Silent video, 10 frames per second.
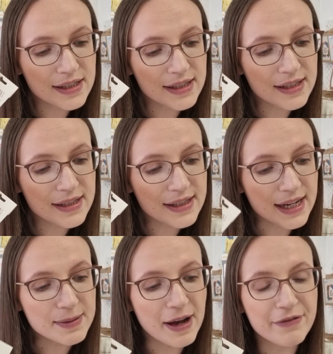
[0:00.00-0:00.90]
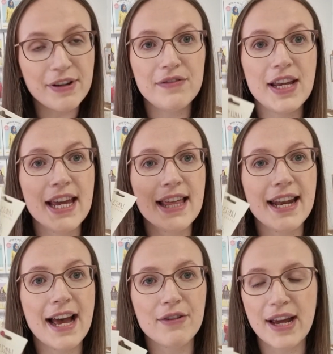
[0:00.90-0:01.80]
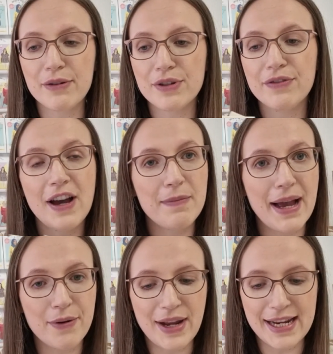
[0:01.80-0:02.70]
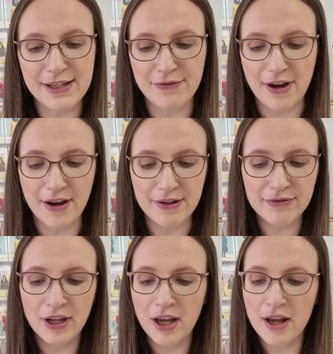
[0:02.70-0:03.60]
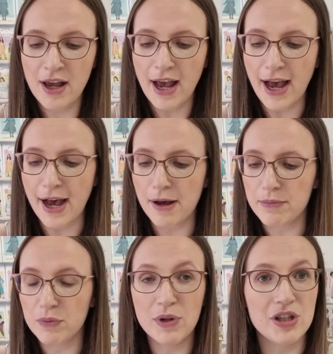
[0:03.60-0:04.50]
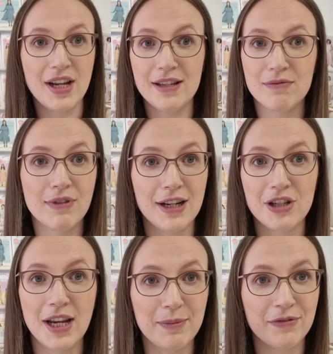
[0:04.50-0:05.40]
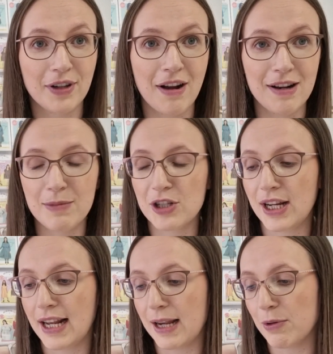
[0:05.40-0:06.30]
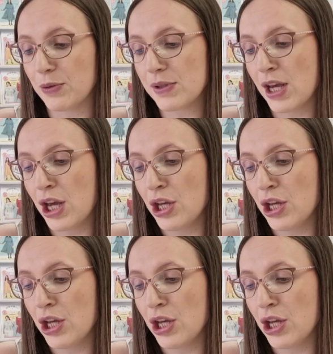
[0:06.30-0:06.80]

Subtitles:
£6.50. They're now down to £5.85, which is really cheap for Kylie Machine labels.